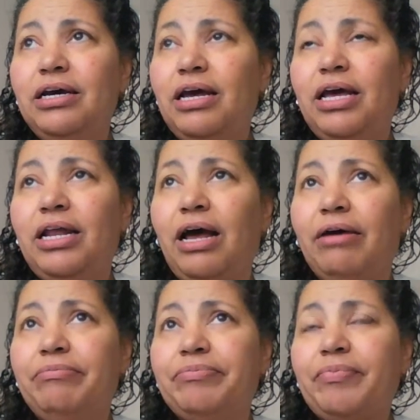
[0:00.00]
and
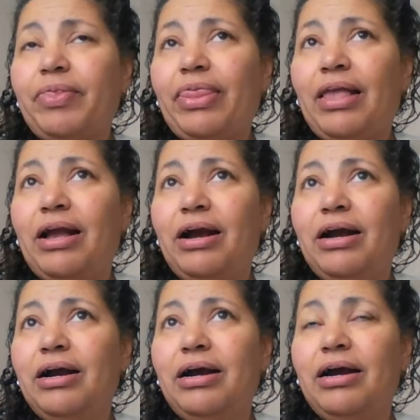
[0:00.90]
I'm,
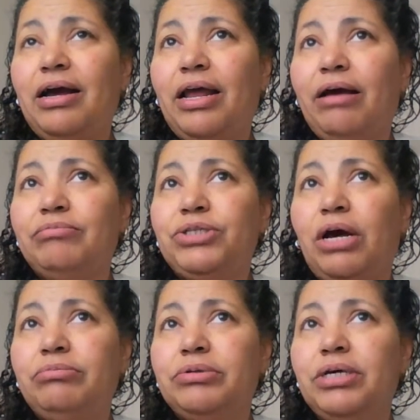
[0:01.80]
I'm,
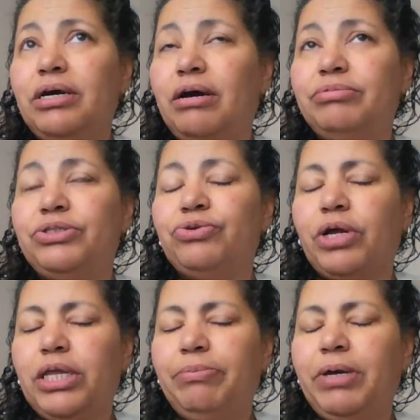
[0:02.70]
I'm, I'm
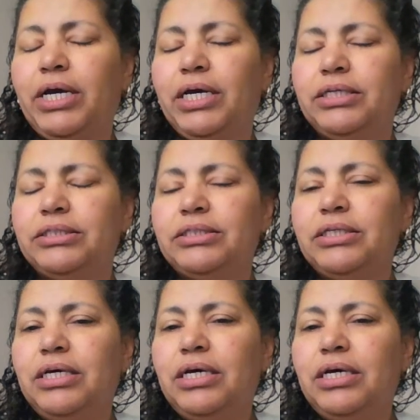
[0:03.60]
struggling because